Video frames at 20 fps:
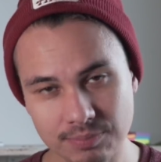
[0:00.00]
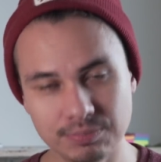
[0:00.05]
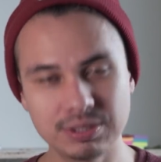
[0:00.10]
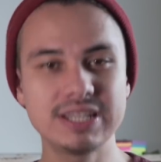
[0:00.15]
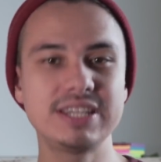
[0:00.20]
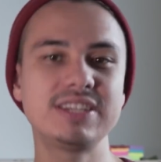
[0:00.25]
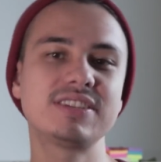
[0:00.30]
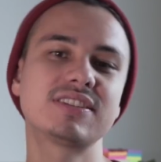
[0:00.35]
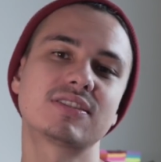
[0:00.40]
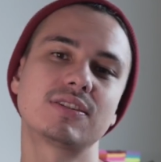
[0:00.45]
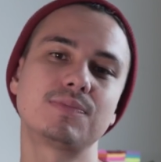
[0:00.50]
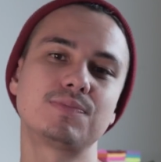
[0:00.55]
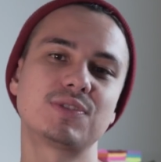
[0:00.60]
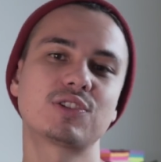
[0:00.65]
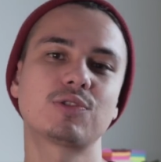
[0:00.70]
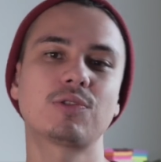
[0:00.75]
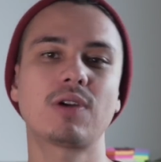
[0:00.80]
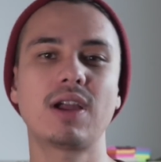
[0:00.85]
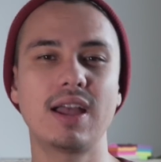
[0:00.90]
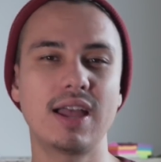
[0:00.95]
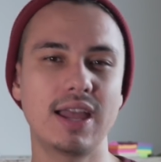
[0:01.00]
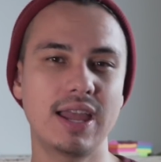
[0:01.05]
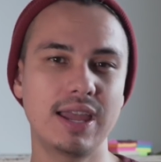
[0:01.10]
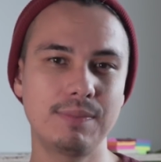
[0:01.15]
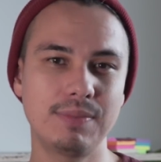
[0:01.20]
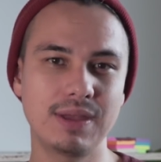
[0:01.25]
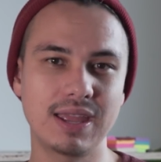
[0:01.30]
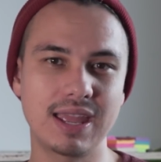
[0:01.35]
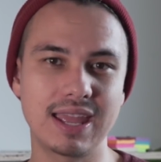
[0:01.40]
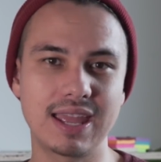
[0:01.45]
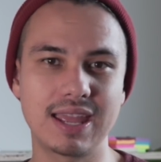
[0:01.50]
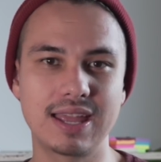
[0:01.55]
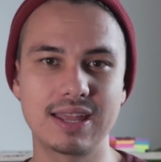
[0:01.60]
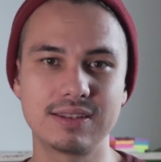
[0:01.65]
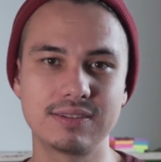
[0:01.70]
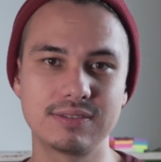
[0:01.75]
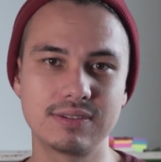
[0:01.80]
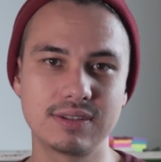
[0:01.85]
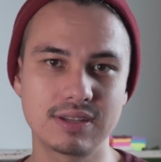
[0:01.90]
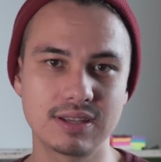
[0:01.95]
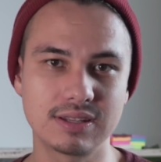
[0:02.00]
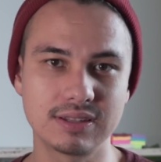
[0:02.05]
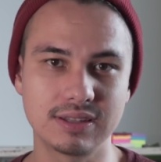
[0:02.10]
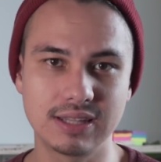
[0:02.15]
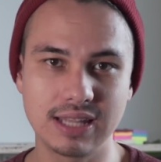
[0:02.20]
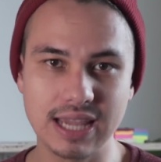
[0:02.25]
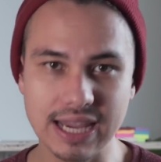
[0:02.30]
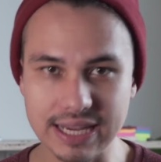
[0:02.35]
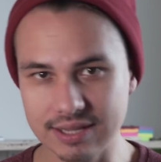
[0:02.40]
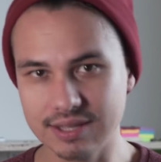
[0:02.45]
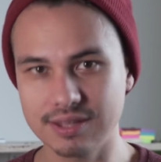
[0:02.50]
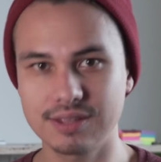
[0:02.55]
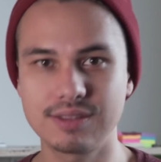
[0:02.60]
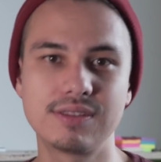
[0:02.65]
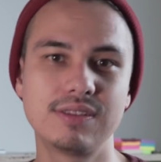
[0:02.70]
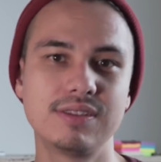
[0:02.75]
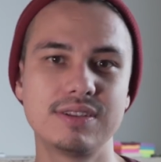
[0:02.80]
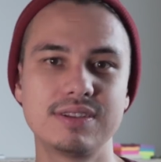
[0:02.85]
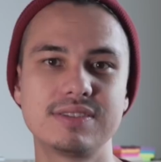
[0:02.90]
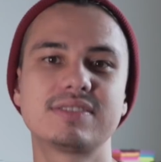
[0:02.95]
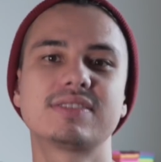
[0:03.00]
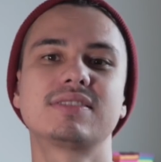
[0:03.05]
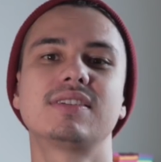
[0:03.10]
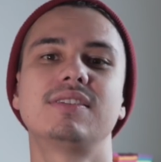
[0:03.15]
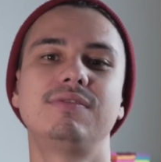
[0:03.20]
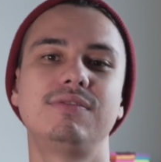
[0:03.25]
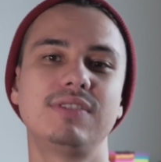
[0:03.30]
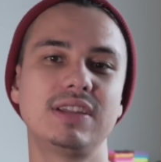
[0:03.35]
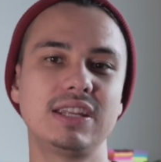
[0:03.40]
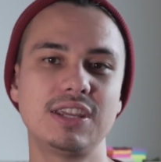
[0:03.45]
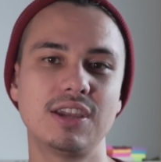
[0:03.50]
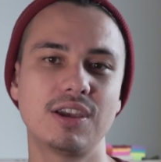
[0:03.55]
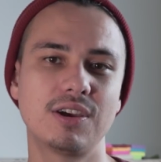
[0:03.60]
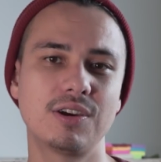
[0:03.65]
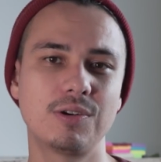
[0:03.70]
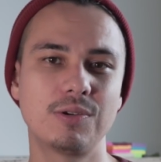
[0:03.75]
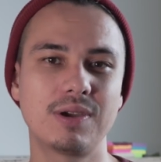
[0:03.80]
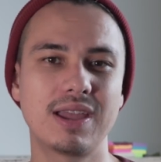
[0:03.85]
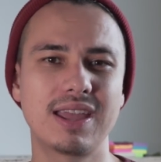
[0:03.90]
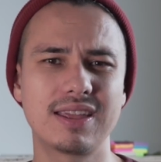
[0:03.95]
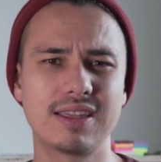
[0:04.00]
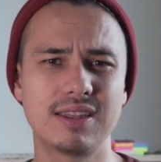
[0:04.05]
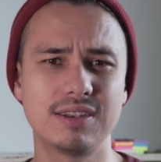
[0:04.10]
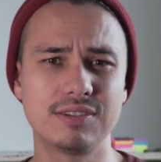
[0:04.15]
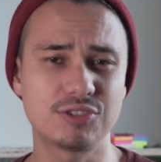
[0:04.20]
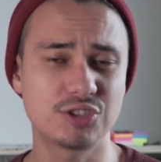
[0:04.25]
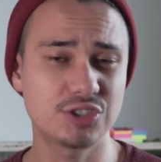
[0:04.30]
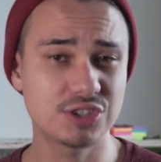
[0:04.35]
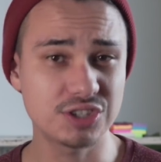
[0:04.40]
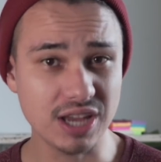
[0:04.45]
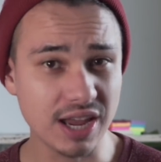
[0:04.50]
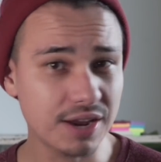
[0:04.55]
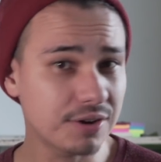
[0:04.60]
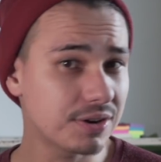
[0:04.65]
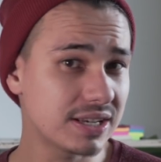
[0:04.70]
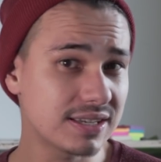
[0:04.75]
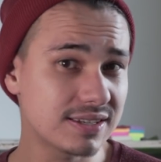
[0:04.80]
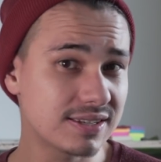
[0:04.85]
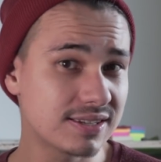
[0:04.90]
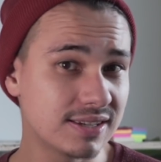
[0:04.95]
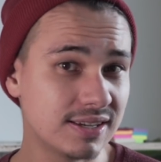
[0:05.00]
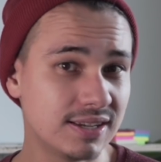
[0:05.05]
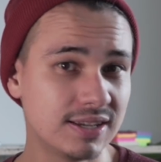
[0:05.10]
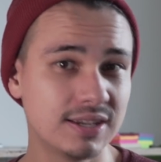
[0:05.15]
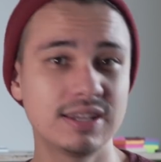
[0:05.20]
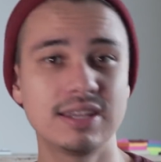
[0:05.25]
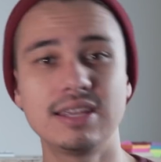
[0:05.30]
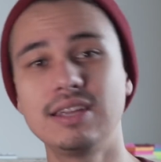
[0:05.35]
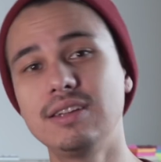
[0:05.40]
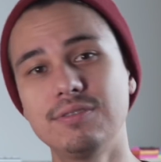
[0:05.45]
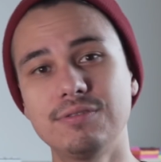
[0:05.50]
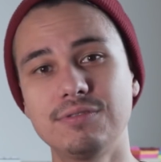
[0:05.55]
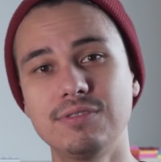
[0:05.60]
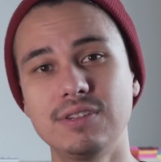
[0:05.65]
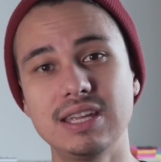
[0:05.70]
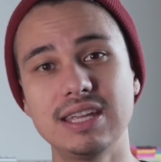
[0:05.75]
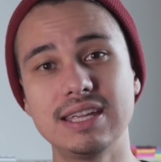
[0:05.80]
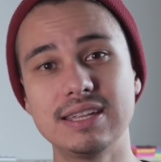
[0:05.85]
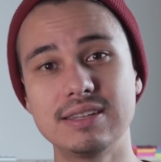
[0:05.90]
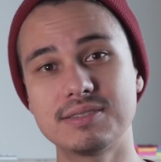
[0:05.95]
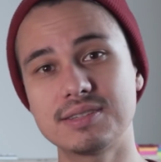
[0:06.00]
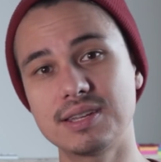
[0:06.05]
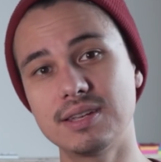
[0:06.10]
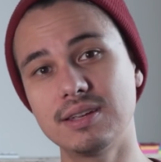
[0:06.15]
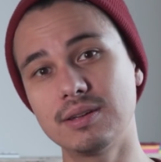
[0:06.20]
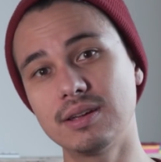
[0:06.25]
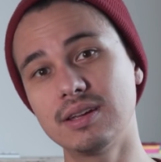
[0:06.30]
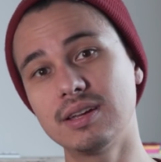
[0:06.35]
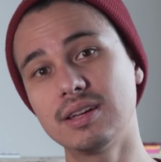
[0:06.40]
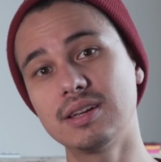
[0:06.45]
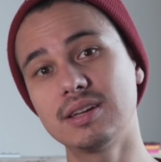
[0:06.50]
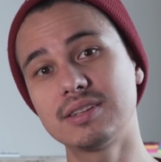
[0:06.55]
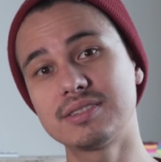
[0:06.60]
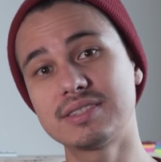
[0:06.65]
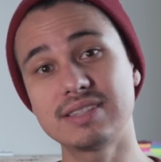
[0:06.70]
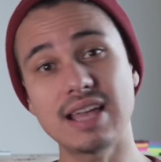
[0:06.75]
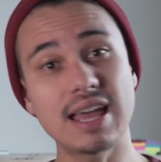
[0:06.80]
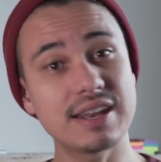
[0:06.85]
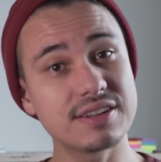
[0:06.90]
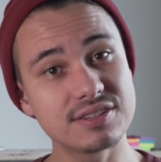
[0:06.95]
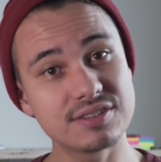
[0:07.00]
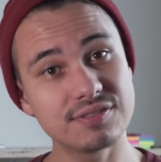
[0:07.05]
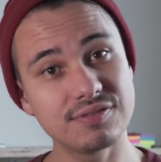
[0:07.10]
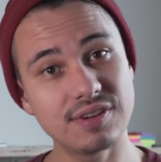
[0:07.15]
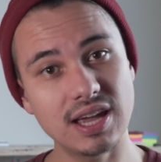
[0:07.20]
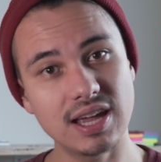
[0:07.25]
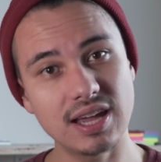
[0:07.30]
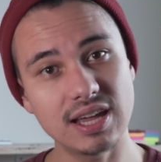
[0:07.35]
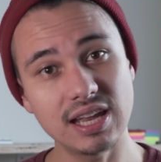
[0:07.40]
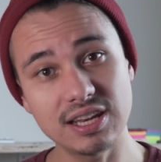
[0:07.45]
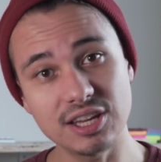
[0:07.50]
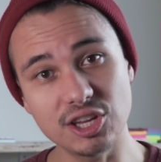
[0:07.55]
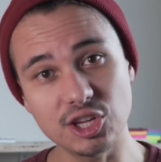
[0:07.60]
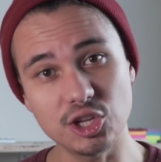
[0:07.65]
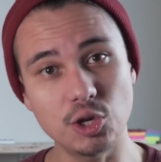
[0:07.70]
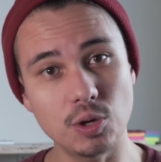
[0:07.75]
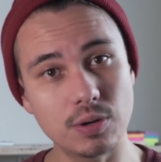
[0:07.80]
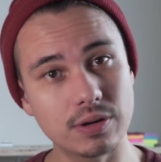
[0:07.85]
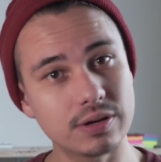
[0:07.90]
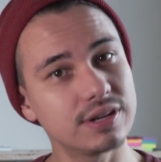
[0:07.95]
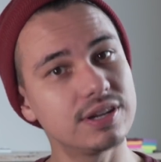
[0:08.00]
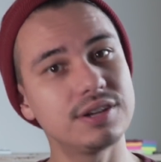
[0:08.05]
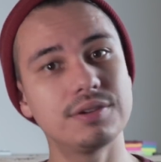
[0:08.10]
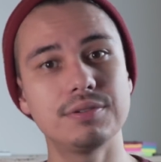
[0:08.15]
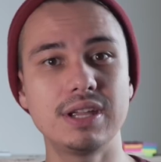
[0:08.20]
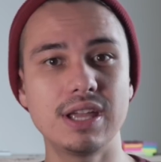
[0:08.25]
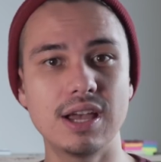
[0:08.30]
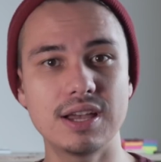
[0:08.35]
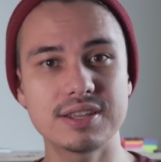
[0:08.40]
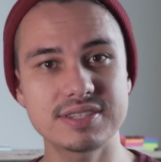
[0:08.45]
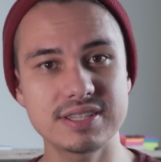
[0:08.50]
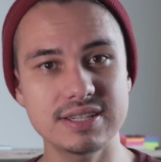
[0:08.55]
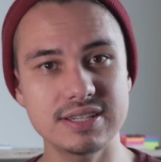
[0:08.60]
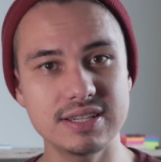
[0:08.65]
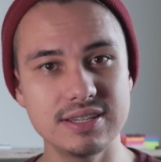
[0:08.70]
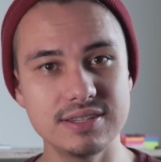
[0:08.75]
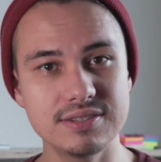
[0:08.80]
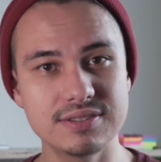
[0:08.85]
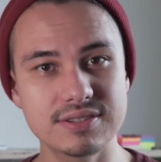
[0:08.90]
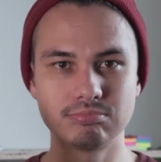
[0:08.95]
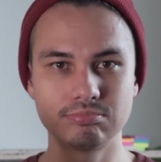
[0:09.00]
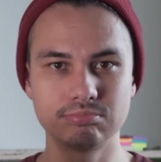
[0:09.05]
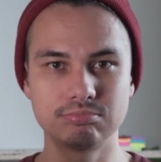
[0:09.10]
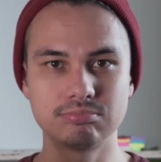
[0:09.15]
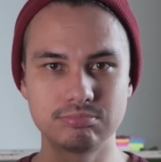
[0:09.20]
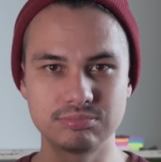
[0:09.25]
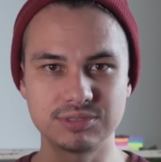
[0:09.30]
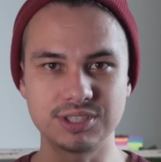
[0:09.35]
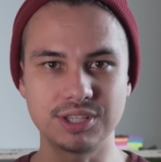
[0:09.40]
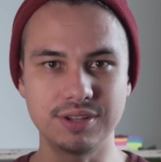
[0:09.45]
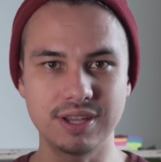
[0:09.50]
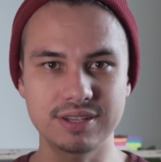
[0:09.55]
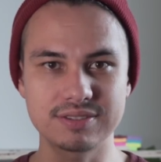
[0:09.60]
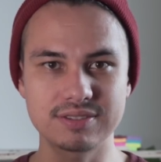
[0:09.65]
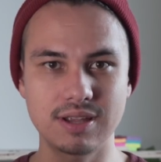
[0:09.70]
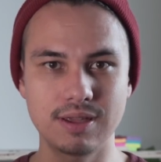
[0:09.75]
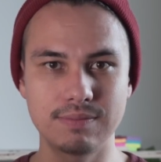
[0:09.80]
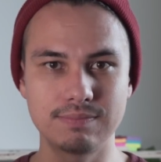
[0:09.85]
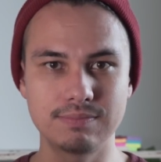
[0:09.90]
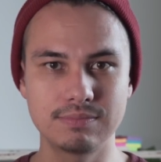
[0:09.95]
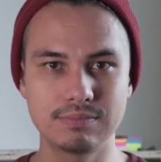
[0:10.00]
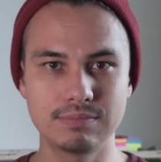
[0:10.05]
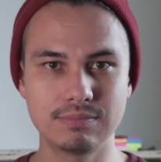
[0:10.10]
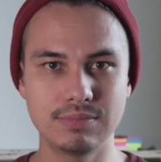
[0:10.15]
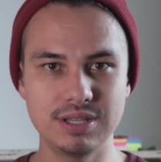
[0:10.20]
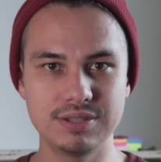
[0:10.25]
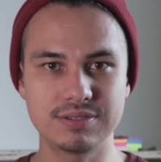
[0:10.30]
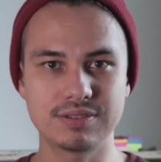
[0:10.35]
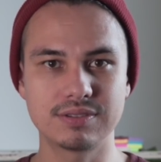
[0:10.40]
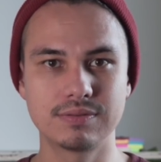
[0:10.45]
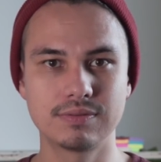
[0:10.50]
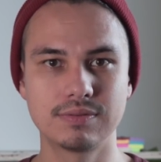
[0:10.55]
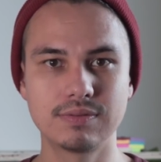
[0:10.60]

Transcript: Please subscribe and like this video and share it if it satisfied your curiosities. Till next time, peace.